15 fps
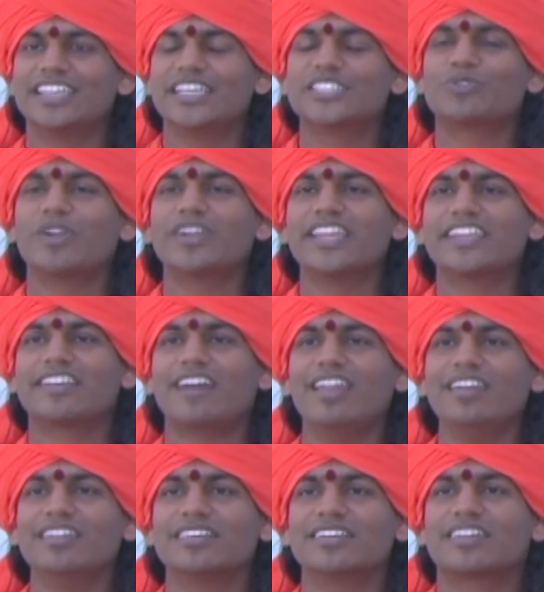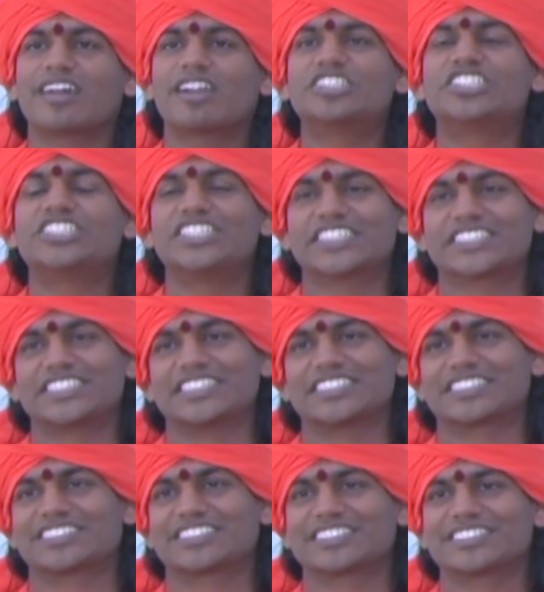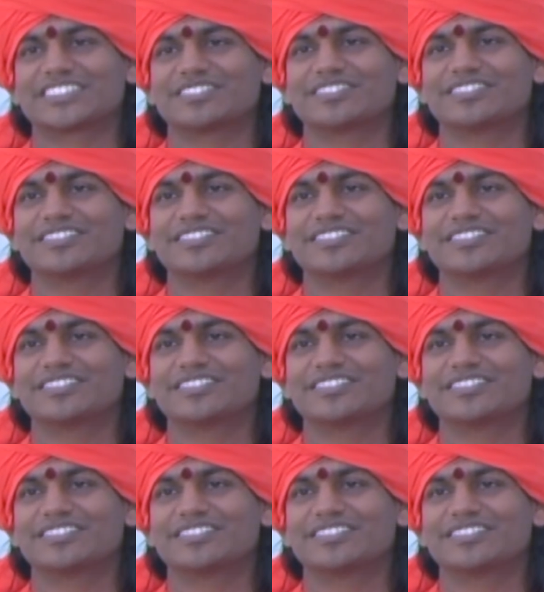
is what I call consciousness.